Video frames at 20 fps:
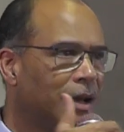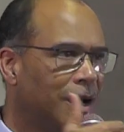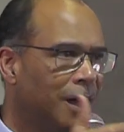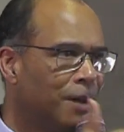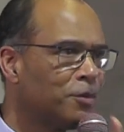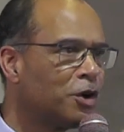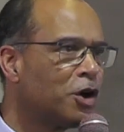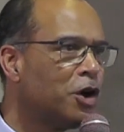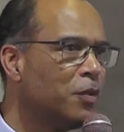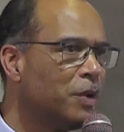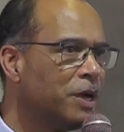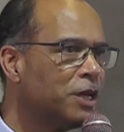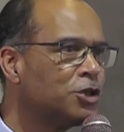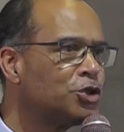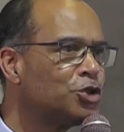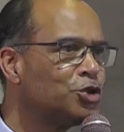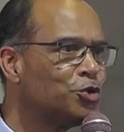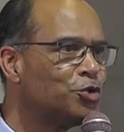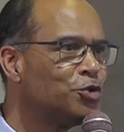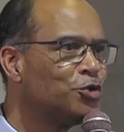I'm going
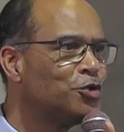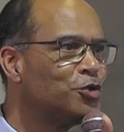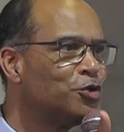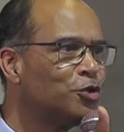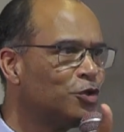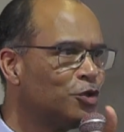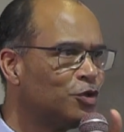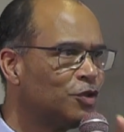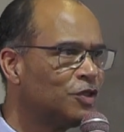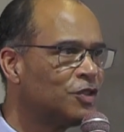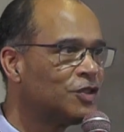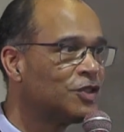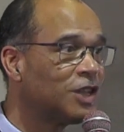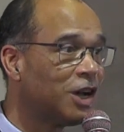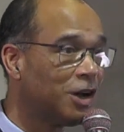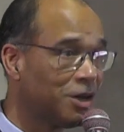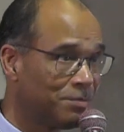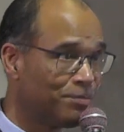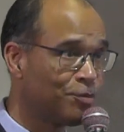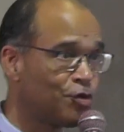to
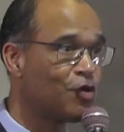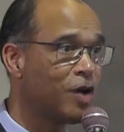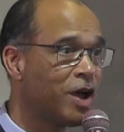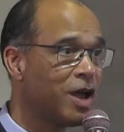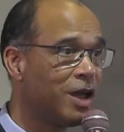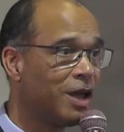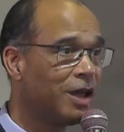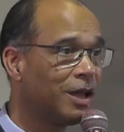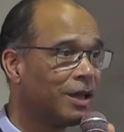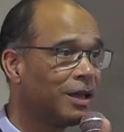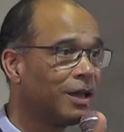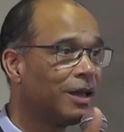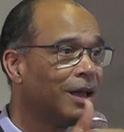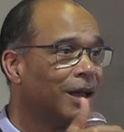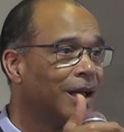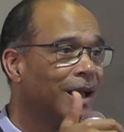start praying.